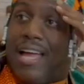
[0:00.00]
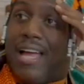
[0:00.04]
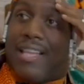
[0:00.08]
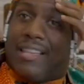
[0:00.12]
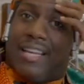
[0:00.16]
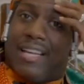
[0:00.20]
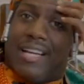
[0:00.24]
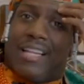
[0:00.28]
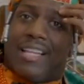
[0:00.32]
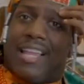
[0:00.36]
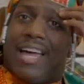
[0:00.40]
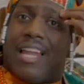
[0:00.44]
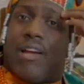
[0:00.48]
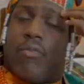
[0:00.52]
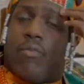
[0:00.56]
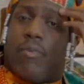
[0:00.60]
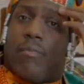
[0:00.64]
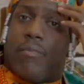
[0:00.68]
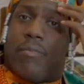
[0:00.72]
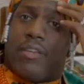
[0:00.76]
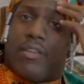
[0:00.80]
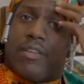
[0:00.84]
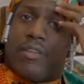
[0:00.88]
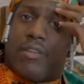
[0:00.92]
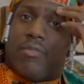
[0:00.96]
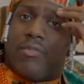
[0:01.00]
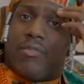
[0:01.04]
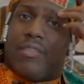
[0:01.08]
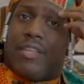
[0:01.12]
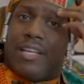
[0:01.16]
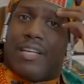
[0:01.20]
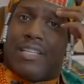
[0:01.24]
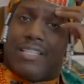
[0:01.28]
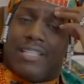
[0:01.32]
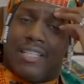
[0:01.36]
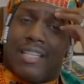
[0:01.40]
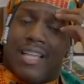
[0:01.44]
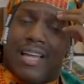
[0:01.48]
I think a lot of women do
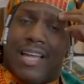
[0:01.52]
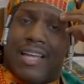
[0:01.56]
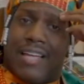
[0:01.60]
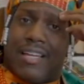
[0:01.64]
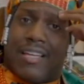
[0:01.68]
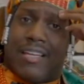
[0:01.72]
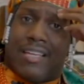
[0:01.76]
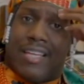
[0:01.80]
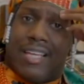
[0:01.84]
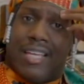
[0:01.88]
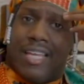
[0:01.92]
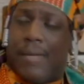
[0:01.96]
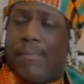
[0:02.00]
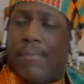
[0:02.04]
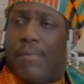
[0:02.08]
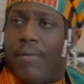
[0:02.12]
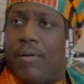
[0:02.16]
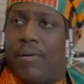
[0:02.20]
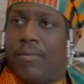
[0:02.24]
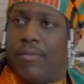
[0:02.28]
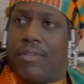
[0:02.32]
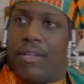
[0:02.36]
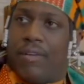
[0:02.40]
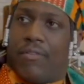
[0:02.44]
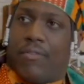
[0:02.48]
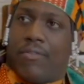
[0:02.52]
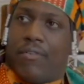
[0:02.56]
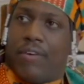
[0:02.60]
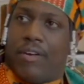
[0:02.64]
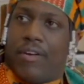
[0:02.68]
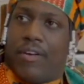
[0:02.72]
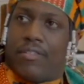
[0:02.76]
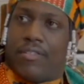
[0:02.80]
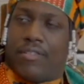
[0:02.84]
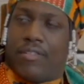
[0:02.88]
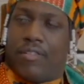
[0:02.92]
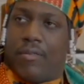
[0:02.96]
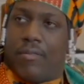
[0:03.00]
things to like keep up with their
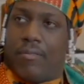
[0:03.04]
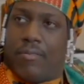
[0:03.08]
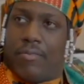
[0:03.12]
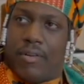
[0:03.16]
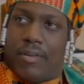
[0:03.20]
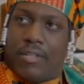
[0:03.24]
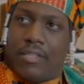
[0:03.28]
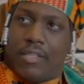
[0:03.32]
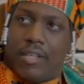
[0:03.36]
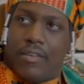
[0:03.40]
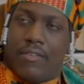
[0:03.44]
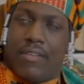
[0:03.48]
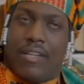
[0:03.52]
friends and impress them.